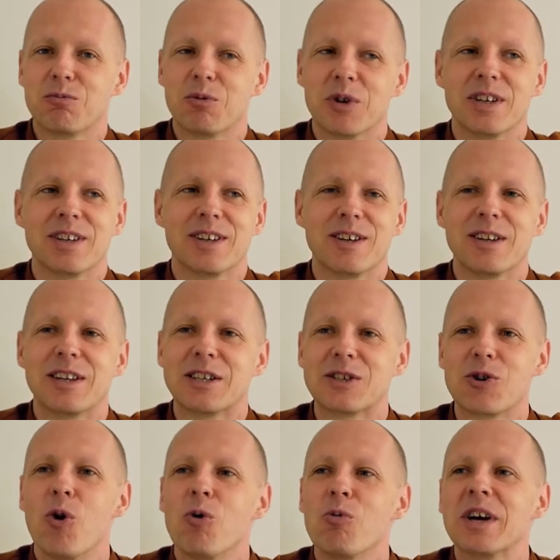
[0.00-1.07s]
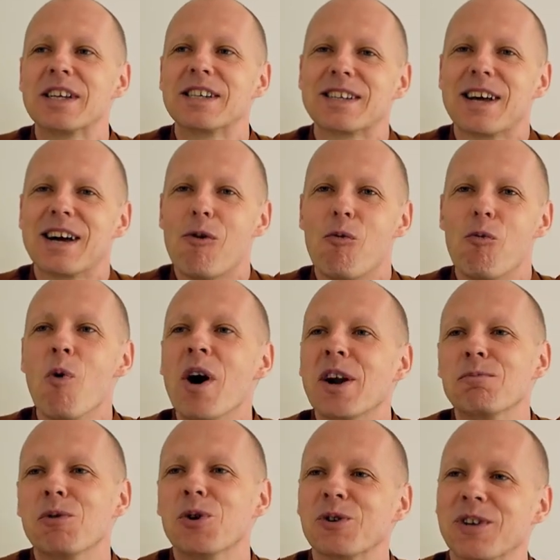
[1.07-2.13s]
We, there's always
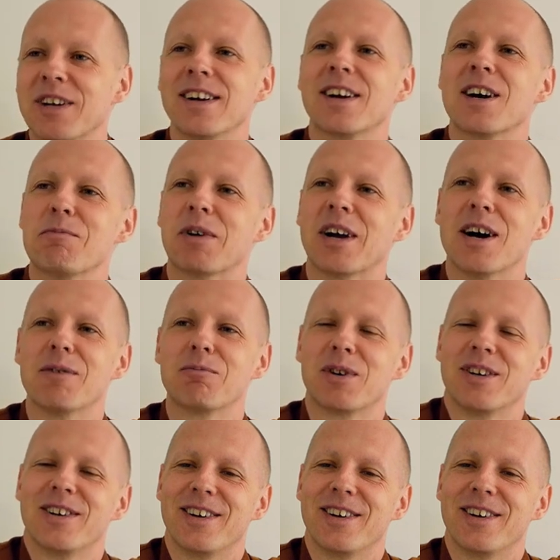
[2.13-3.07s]
one more thing coming up.